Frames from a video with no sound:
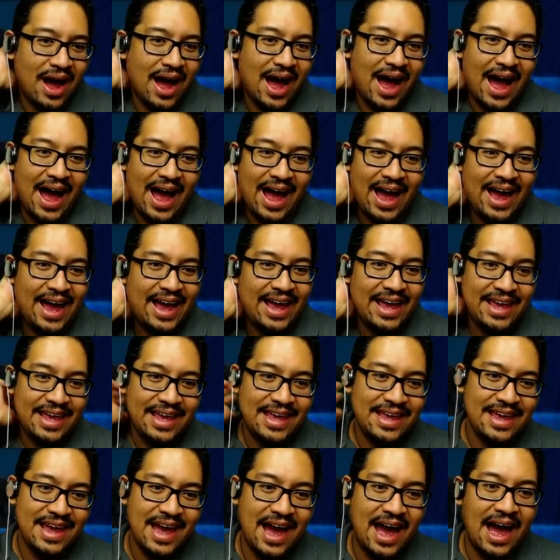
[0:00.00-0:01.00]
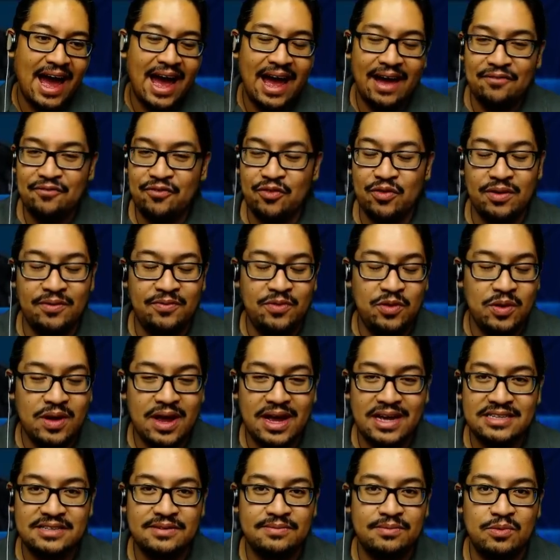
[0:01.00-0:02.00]
I, I for if you
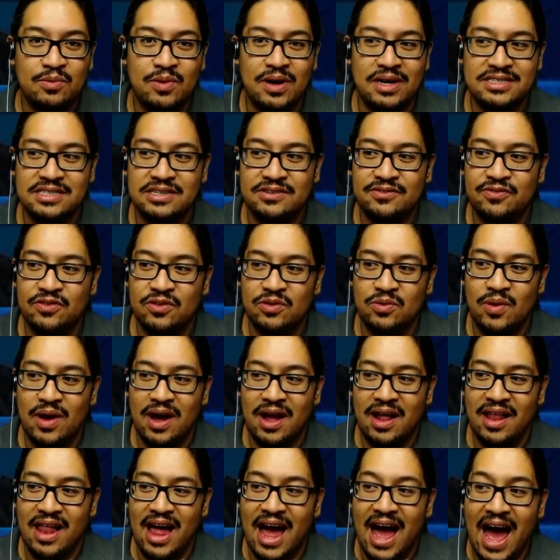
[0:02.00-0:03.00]
guys have been watching for a while,